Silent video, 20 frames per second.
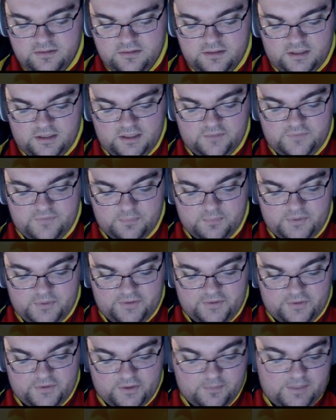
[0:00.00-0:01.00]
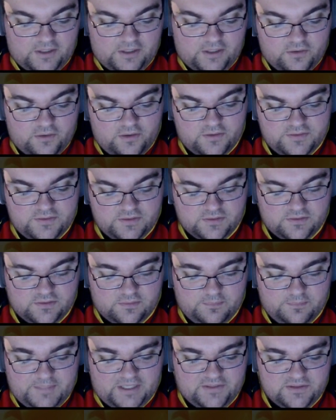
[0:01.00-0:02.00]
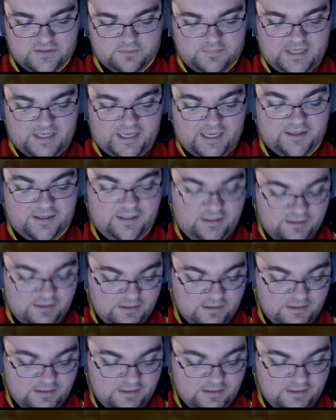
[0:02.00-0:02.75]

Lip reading: If they play their battle cards, doesn't let them bounce them back.